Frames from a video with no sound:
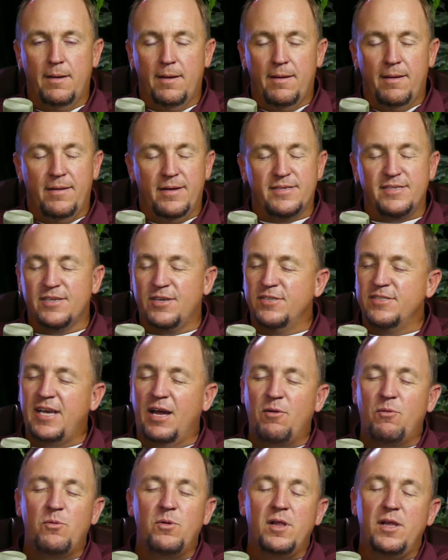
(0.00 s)
This is gonna
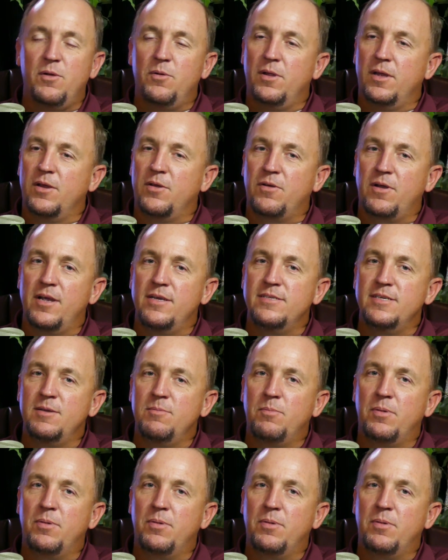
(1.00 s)
sound really, really crazy, but